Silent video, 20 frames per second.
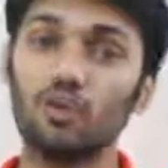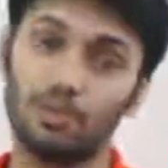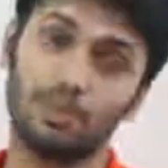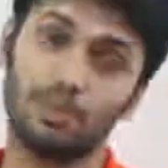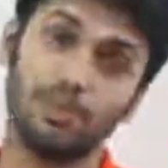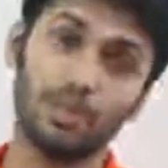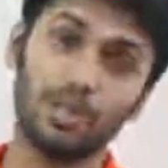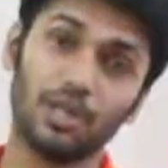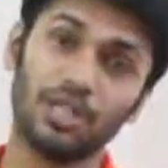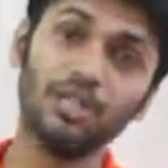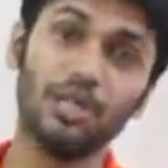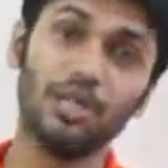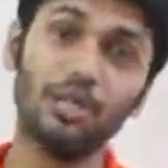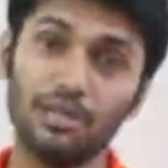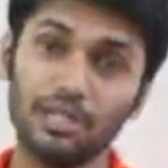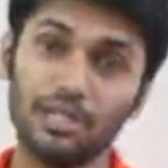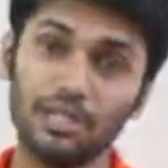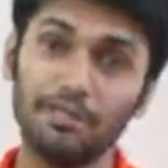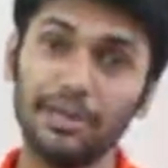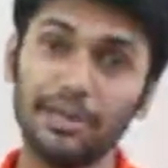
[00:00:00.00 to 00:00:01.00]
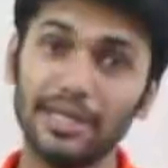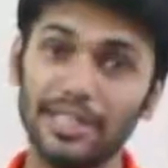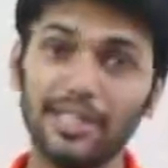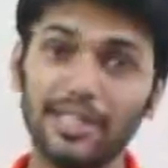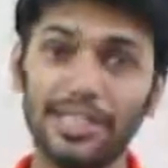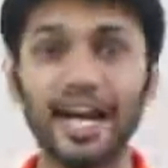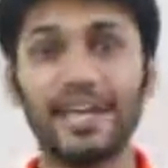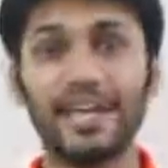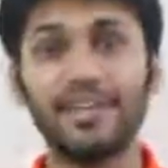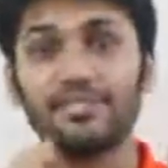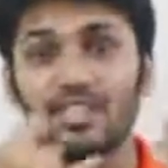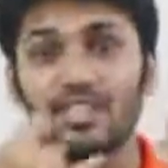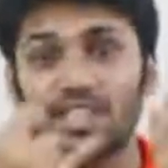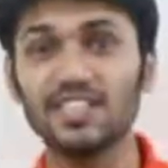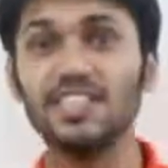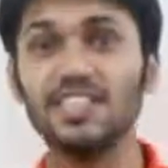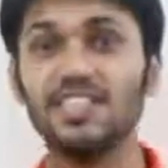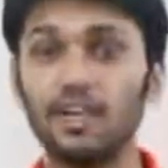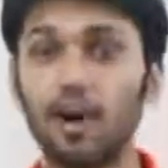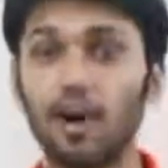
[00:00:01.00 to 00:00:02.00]
people including me and
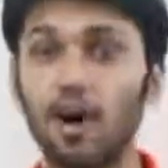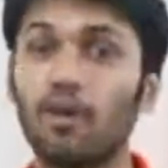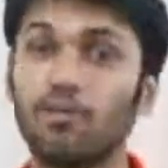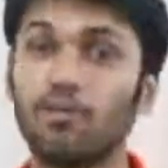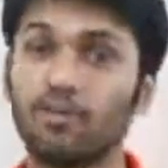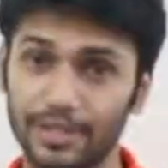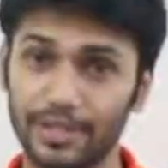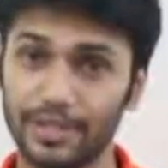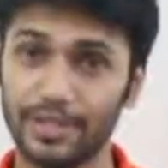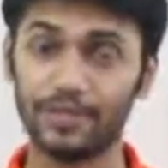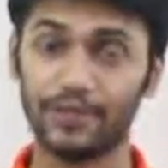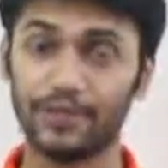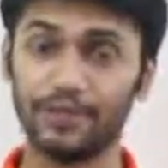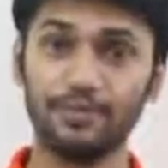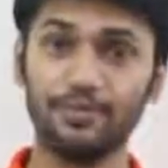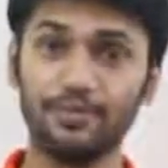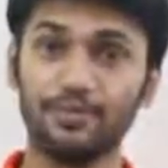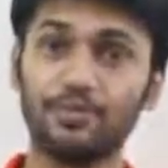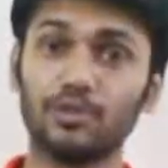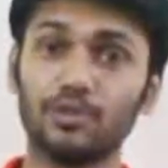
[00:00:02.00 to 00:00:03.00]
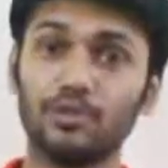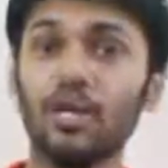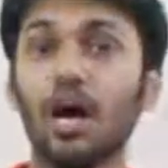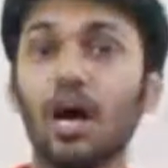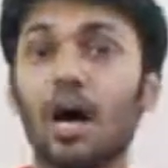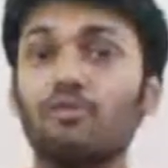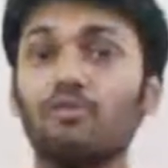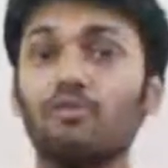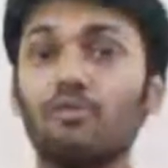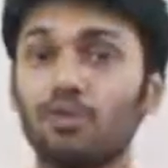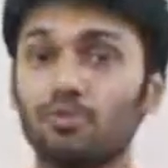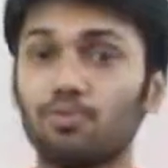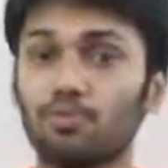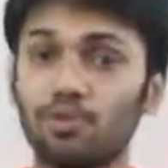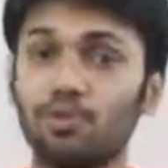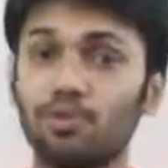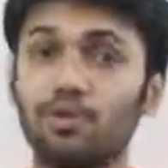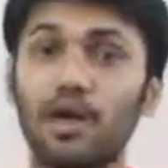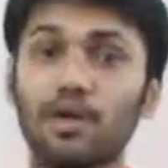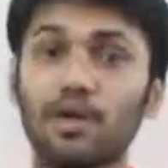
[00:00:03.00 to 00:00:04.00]
3 of you. We are 4
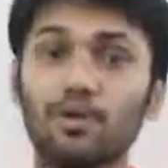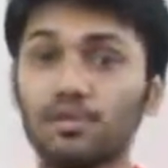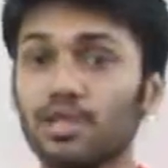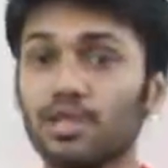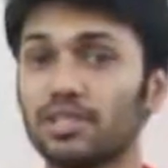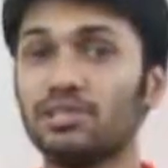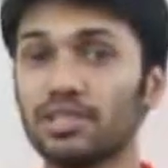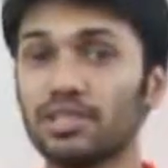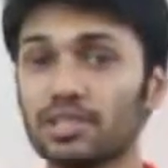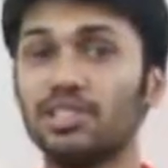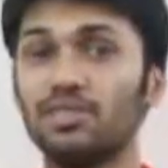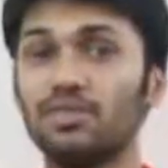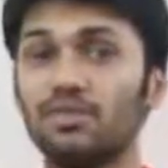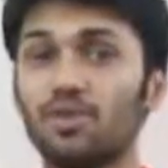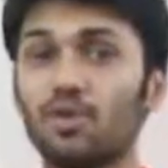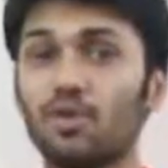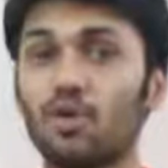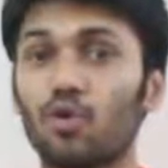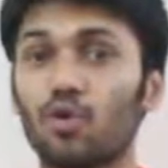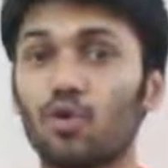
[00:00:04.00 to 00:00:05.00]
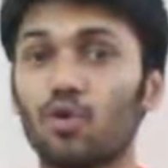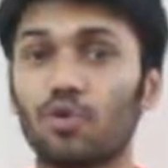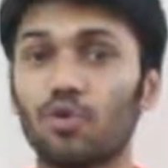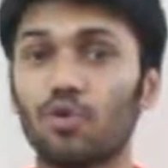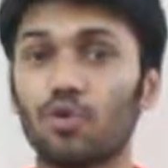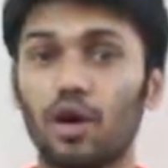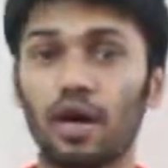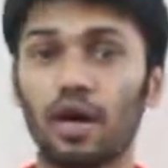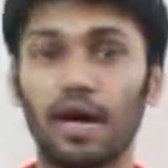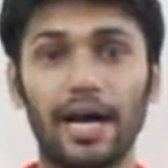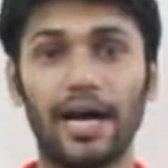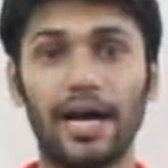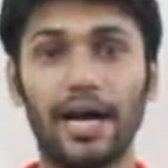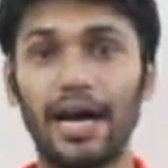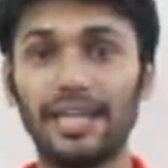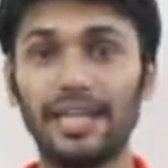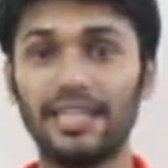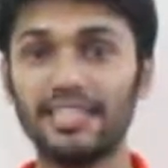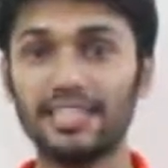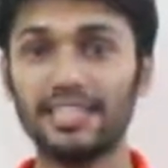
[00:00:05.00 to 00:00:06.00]
people and we are sitting for
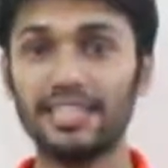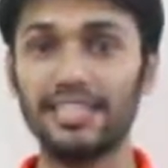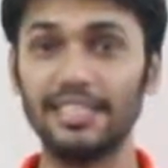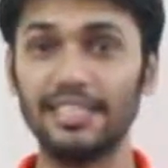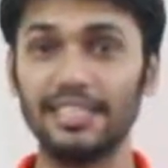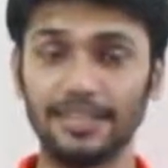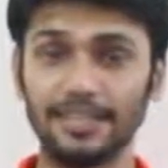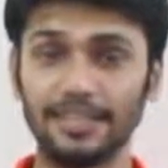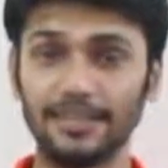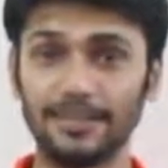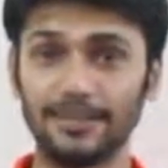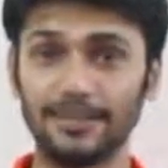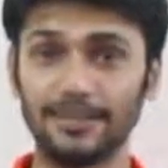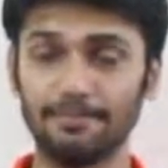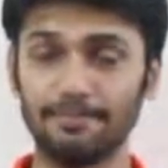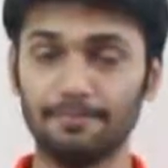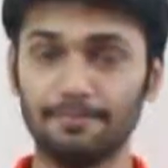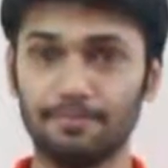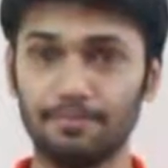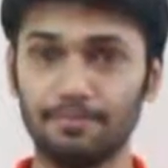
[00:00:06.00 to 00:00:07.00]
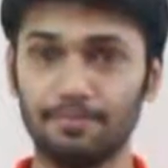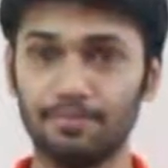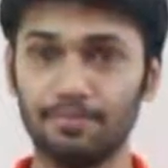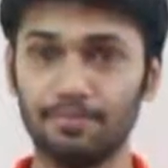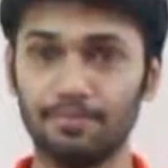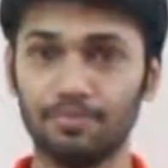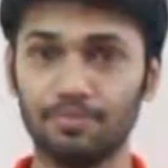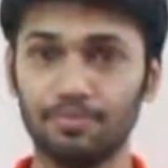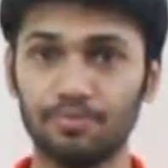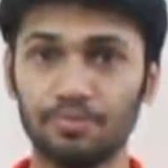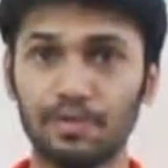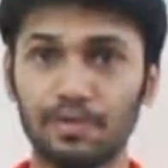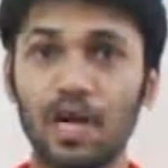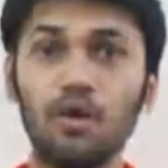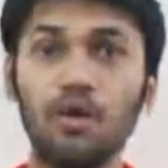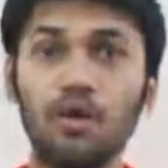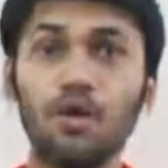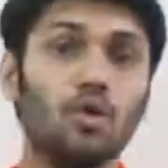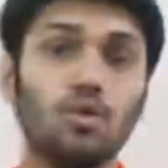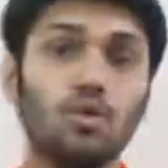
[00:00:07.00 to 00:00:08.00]
a tea.
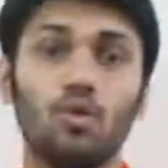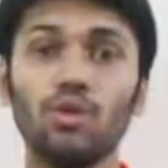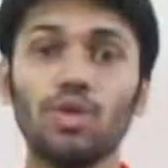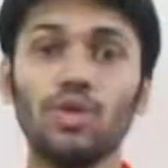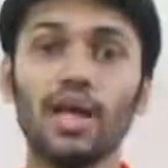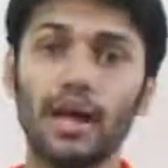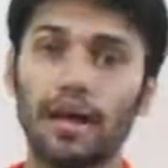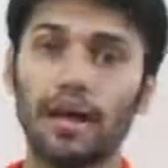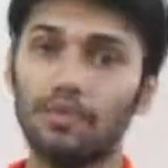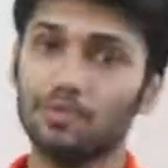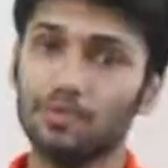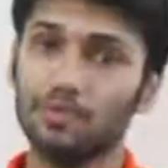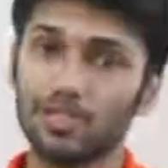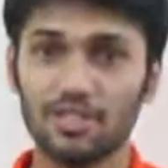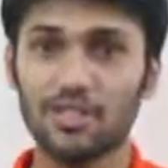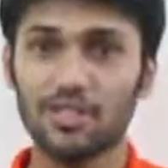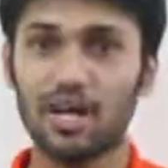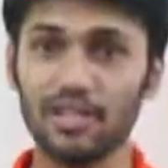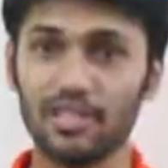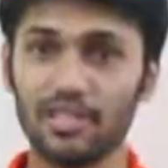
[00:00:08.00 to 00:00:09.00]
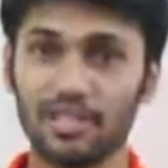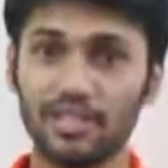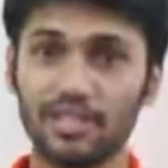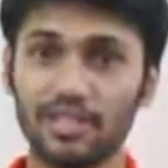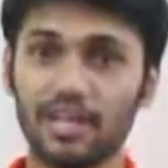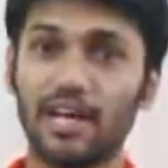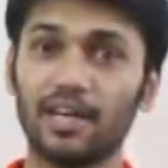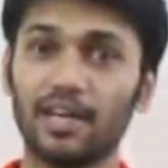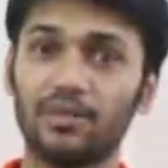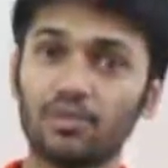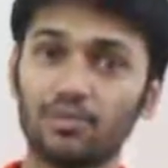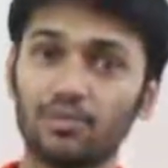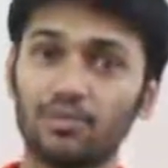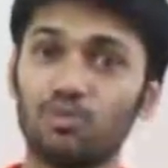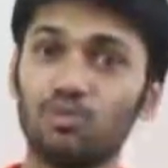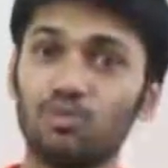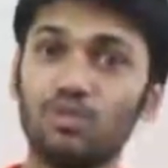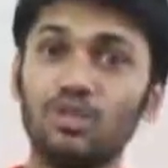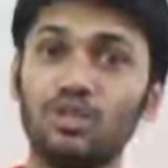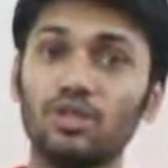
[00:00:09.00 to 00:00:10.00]
Now we have decided that
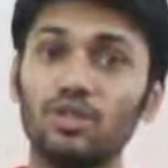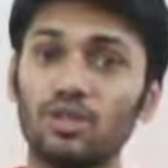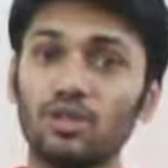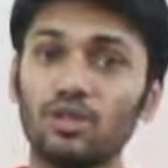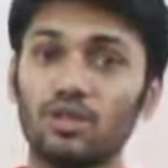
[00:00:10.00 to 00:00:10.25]
we